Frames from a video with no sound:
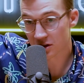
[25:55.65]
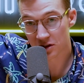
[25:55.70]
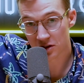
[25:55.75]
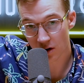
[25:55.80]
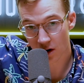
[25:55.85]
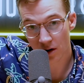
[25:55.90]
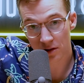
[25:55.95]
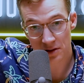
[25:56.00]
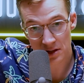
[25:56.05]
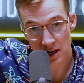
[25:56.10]
is
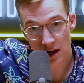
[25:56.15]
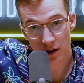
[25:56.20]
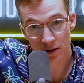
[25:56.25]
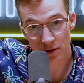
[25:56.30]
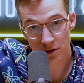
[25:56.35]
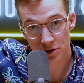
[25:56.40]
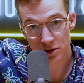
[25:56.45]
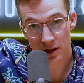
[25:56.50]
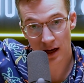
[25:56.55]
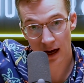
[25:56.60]
on the
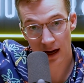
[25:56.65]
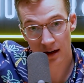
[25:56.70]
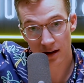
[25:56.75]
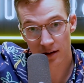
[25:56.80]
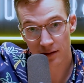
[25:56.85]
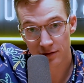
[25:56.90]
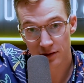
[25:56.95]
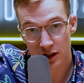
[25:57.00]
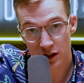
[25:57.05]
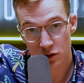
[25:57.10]
other side
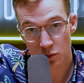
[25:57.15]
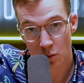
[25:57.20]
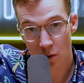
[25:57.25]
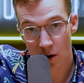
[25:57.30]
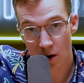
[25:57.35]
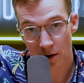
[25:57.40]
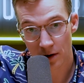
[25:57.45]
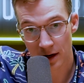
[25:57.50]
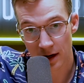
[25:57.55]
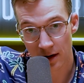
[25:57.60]
of this
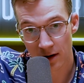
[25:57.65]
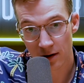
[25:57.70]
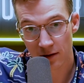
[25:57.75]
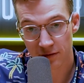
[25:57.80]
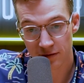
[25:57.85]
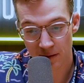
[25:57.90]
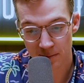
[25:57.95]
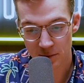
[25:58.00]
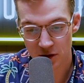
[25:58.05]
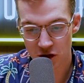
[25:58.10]
wall here
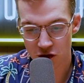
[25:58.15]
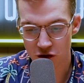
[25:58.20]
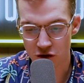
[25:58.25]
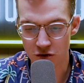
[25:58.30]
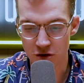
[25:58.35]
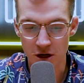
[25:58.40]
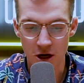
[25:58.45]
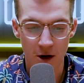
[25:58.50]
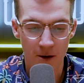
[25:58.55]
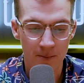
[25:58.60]
from the
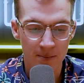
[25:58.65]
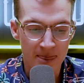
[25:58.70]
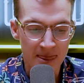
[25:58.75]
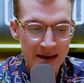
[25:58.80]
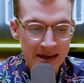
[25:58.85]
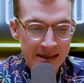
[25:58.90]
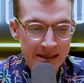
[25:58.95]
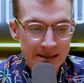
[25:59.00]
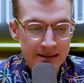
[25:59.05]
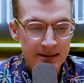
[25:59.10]
studio.
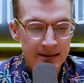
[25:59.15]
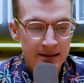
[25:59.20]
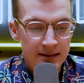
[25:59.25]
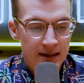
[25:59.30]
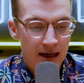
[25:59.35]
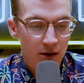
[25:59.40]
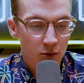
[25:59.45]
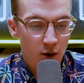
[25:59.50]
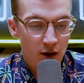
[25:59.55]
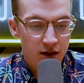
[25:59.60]

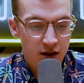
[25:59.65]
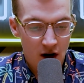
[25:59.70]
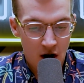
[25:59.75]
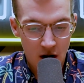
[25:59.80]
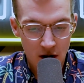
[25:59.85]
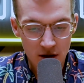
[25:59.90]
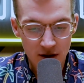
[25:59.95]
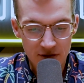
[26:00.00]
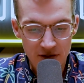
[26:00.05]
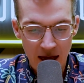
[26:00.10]
And with
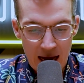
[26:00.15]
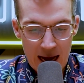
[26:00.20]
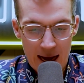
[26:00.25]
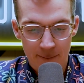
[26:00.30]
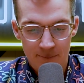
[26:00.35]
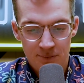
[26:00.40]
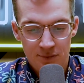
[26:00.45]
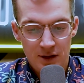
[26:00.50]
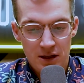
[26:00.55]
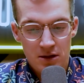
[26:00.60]
all of
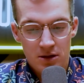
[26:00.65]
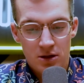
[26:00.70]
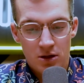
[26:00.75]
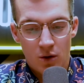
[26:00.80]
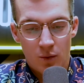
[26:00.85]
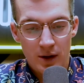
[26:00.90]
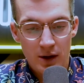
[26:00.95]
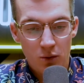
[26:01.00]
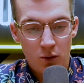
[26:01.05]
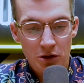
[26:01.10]
that,
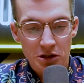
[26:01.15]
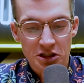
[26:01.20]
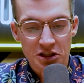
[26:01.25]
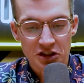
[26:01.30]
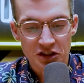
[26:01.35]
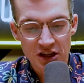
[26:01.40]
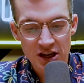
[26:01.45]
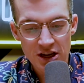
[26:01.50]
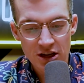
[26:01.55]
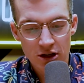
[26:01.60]
we will
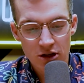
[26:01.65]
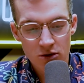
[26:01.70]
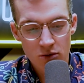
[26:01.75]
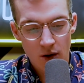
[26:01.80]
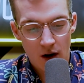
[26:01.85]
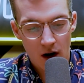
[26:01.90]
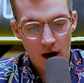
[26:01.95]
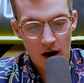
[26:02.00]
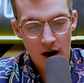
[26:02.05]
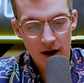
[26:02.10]
see
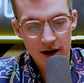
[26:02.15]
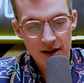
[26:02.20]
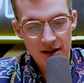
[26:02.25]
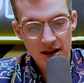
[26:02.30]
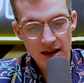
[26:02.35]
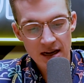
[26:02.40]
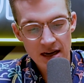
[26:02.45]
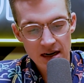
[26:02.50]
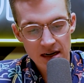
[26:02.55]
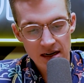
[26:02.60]
you on
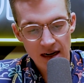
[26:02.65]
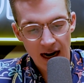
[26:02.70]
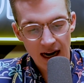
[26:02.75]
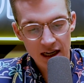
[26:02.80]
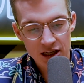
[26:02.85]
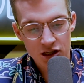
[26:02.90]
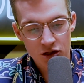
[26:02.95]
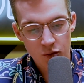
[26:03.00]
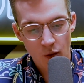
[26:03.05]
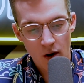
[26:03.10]
the
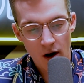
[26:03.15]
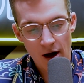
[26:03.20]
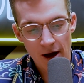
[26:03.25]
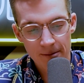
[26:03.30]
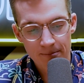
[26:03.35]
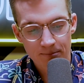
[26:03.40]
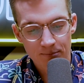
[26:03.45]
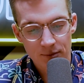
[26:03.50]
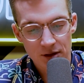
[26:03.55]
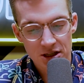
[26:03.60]
next
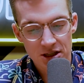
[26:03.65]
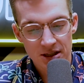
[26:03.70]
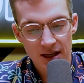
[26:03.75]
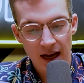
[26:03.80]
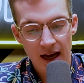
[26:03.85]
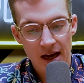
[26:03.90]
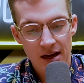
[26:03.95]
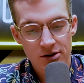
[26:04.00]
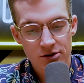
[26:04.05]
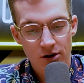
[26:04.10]
one.
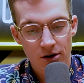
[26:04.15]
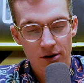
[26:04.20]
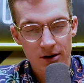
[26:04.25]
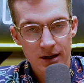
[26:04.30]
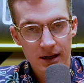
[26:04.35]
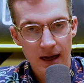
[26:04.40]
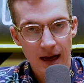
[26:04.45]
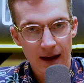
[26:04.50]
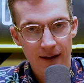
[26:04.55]
Stay dirty,